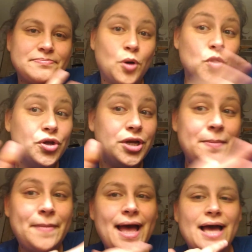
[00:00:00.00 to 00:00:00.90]
Both good
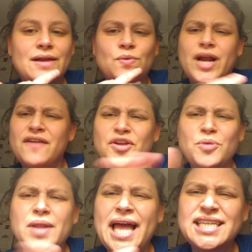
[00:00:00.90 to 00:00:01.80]
and bad. Whatever
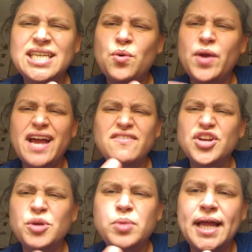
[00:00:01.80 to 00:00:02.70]
you're planting, whatever
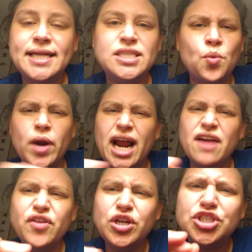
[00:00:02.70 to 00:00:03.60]

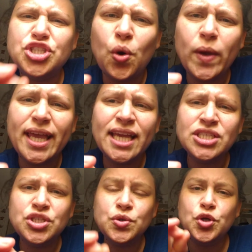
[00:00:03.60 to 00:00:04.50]
you're sowing
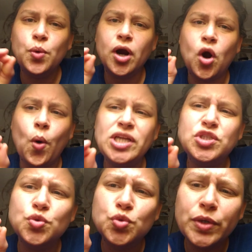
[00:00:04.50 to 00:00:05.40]
into, you are going
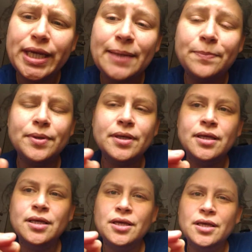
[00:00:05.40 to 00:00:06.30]
to reap.
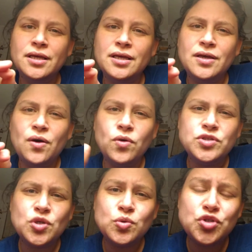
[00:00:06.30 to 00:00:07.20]

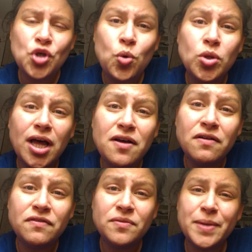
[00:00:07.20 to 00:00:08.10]
So sow
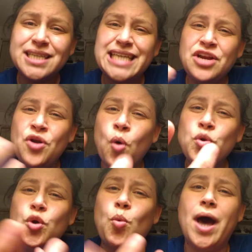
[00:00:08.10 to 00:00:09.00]
love, because I know
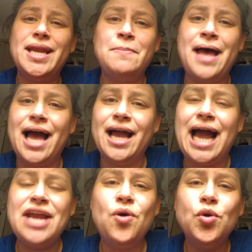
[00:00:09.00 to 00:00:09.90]
you want it back.
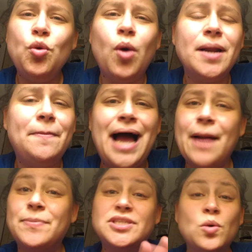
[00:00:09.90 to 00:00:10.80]
I know you want it
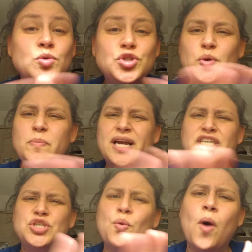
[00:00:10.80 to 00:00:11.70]
back, but don't do it
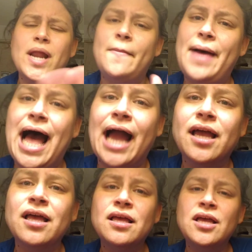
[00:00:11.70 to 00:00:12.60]
because you want it back.